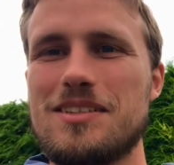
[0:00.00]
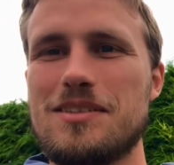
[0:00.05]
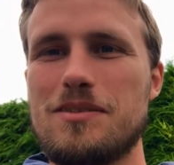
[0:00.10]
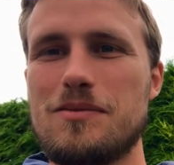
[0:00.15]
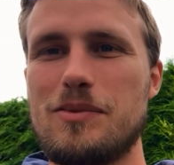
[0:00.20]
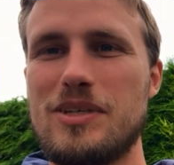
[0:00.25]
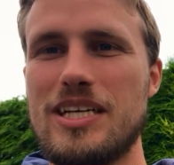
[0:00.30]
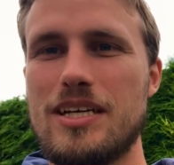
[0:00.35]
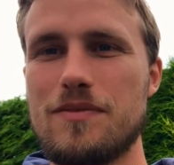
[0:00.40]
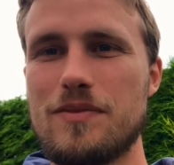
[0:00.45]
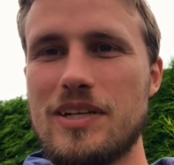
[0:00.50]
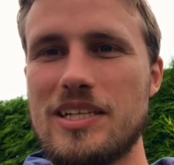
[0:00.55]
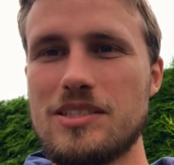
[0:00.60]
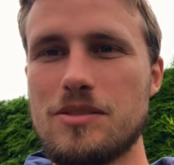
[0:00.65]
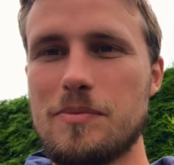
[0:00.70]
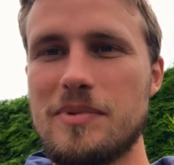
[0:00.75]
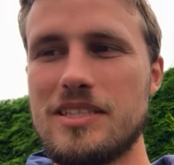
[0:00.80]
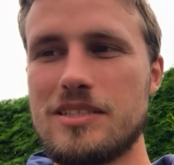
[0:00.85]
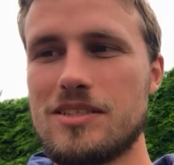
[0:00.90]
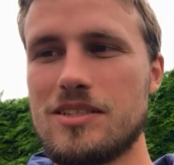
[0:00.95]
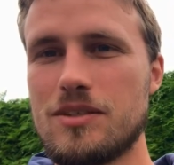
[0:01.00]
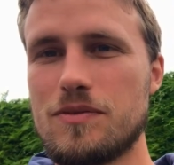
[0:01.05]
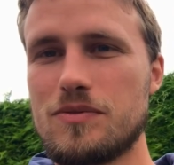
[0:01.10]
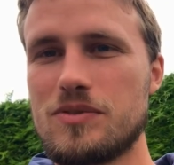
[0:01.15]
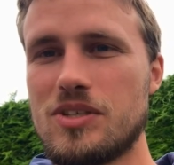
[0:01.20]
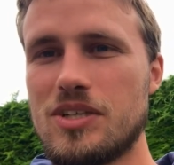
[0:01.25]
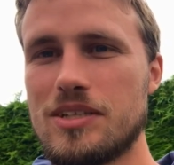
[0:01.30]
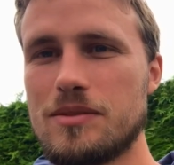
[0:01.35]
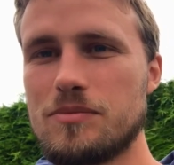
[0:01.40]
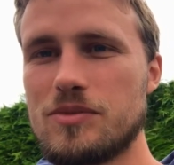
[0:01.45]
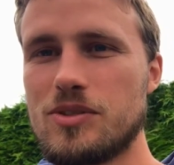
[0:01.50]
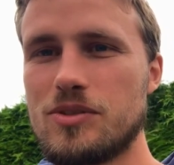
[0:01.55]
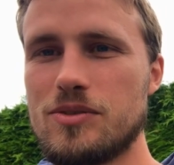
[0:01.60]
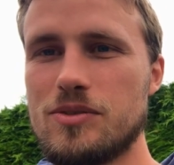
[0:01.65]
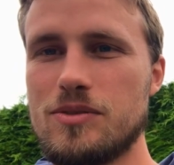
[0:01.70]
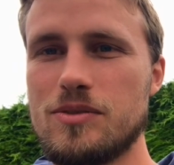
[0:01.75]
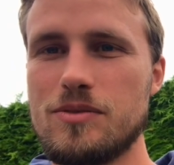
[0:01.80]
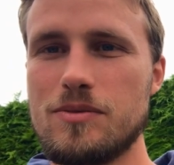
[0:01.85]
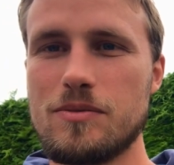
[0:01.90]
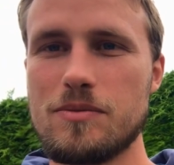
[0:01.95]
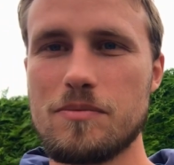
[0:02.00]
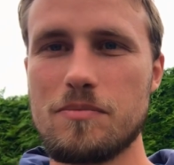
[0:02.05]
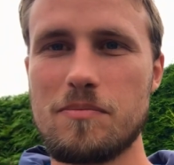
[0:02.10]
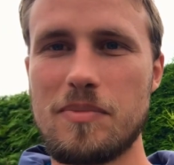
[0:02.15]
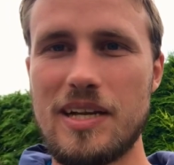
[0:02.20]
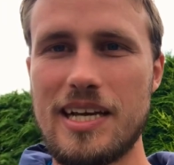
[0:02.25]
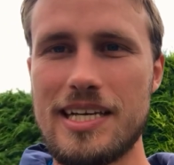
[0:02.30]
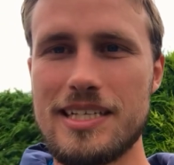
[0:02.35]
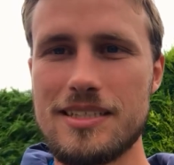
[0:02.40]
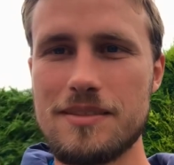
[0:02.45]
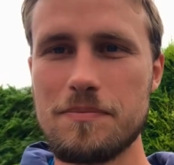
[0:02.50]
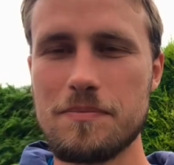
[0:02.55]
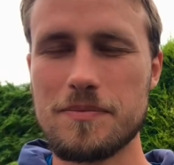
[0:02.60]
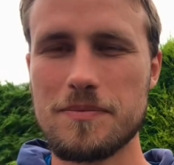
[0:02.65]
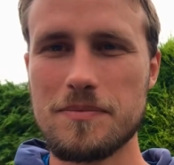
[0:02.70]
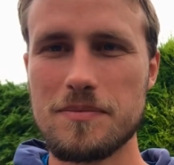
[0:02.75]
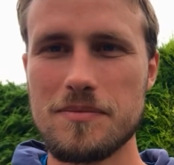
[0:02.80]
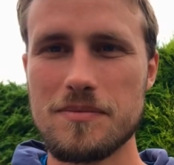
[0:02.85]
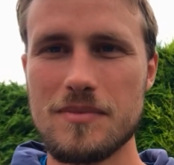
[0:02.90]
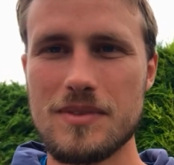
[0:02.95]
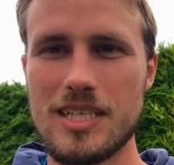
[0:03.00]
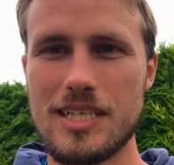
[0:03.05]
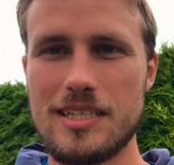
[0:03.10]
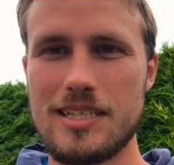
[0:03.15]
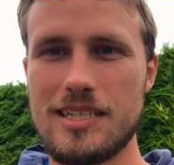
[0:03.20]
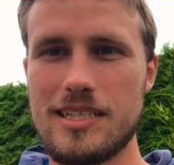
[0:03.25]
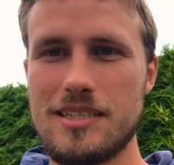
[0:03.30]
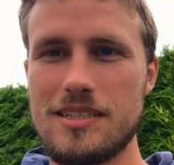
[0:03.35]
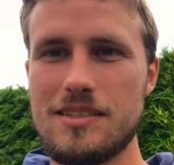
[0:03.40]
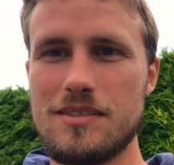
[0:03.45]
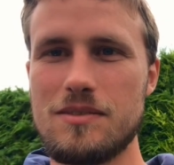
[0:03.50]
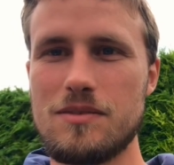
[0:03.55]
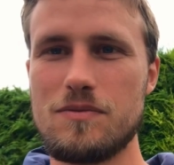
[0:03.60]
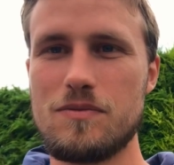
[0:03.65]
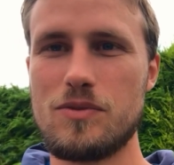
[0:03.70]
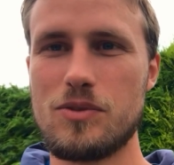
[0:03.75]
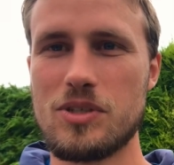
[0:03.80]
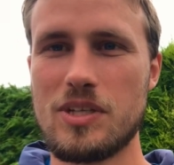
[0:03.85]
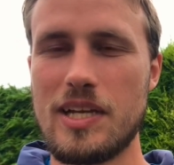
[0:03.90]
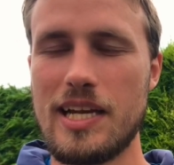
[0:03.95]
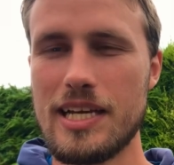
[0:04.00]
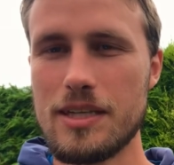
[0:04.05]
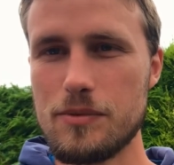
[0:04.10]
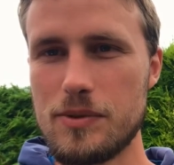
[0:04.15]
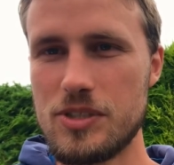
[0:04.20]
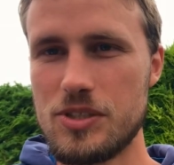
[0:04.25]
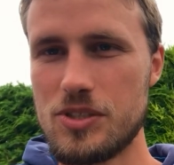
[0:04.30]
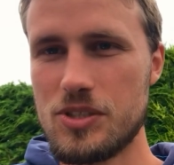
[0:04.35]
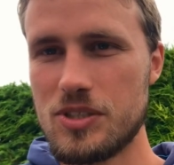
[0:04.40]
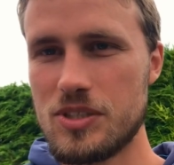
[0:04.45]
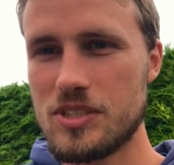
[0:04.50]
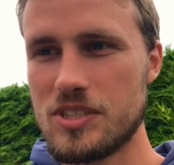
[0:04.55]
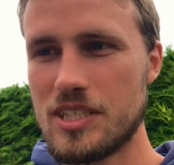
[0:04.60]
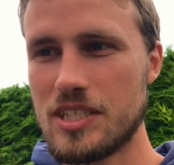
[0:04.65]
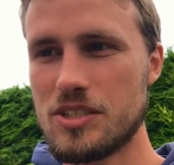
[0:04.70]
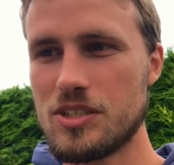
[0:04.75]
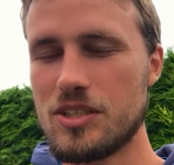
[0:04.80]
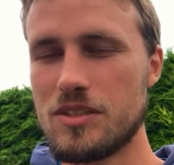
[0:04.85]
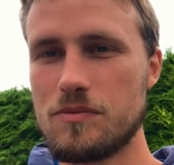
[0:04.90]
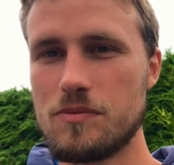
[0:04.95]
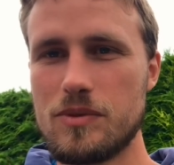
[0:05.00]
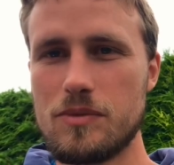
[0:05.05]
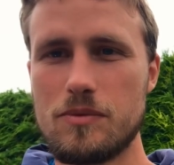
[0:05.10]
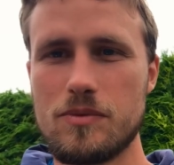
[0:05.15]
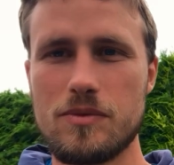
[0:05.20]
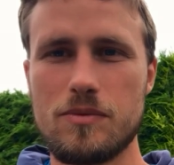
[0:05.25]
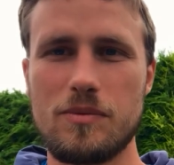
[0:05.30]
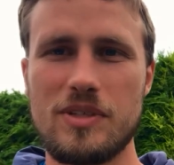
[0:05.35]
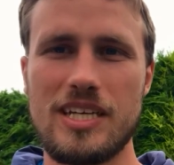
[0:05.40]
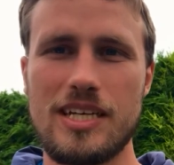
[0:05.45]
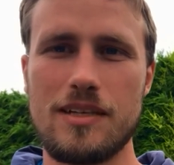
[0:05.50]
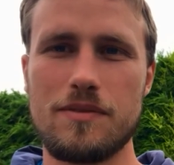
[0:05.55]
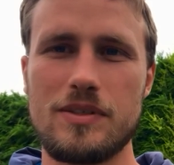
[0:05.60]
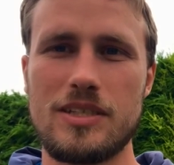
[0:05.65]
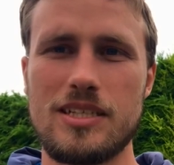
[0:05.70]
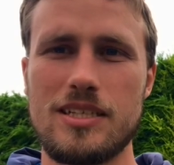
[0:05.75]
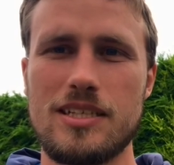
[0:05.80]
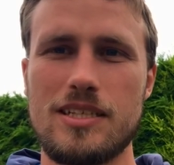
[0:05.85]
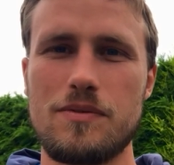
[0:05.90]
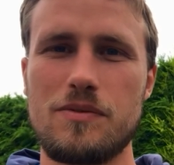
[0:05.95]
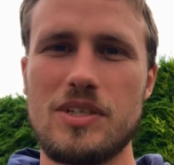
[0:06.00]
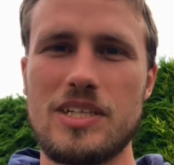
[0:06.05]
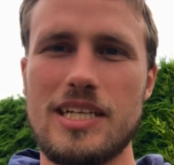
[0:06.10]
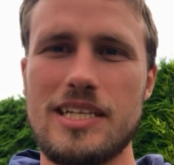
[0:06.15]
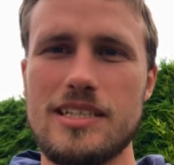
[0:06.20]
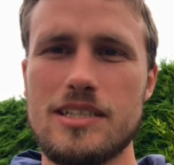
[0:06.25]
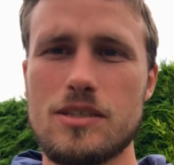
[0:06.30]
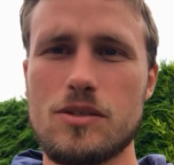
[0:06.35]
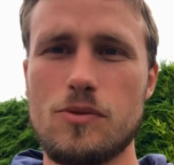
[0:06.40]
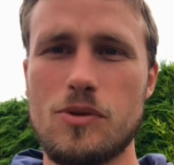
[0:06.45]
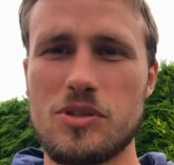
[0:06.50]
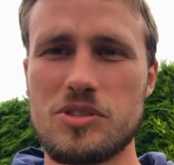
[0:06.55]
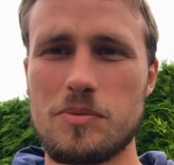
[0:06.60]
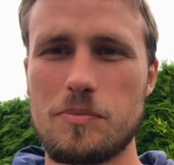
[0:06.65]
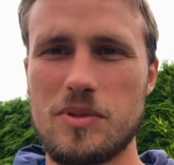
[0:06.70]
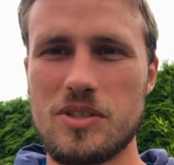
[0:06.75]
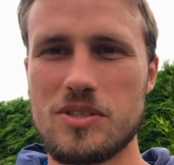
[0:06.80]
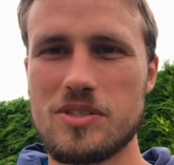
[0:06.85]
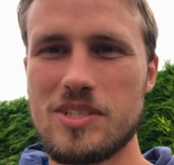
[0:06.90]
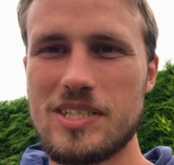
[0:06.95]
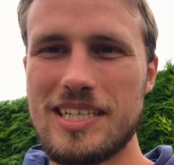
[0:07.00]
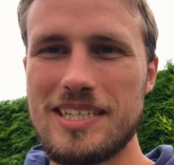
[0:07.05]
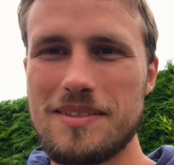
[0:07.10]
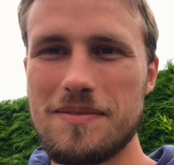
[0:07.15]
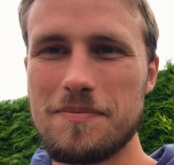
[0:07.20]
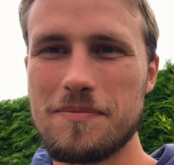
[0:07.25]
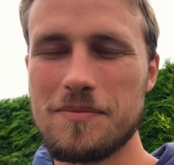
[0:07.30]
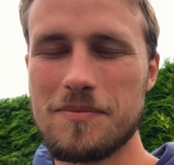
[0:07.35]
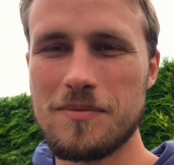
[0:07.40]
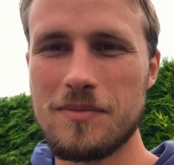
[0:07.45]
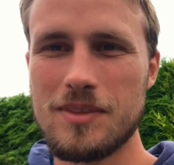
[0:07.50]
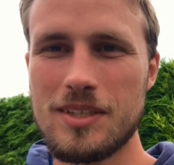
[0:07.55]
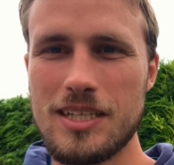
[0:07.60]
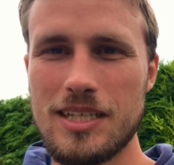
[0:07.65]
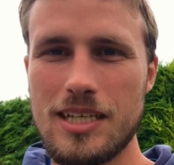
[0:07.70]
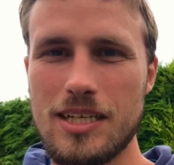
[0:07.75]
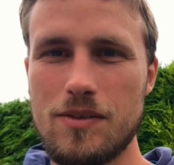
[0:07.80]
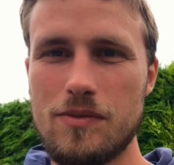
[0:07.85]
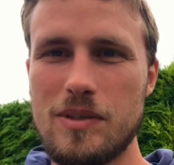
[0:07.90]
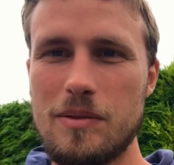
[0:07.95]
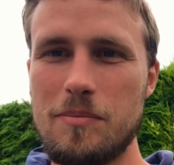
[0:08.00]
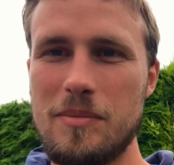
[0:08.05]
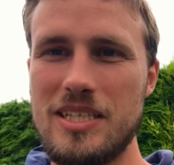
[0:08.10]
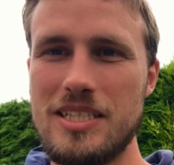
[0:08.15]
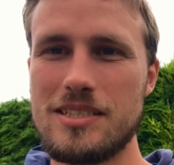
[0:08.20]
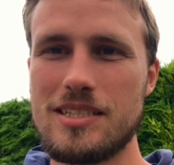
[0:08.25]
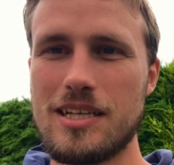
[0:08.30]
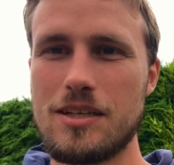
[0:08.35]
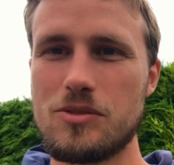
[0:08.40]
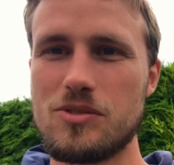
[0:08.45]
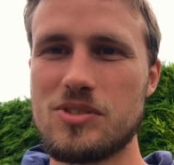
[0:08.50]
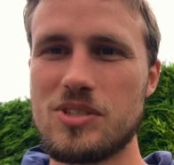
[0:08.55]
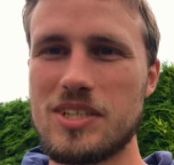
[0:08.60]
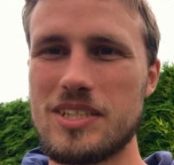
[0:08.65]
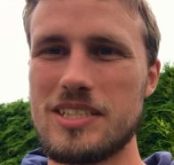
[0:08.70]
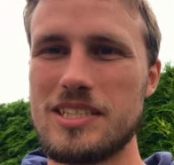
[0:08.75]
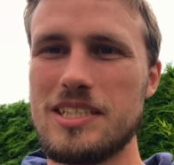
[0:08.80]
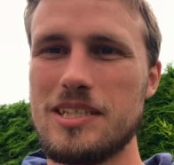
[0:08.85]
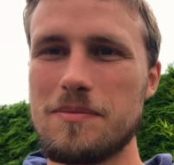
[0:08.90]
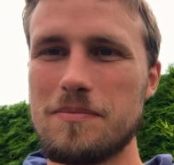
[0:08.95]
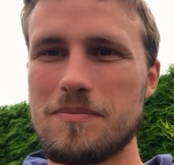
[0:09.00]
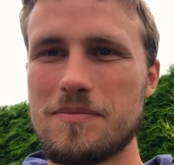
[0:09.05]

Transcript: we have a little bit of time to plan, and then for the language session we have it every day at 10:15, and we meet outside.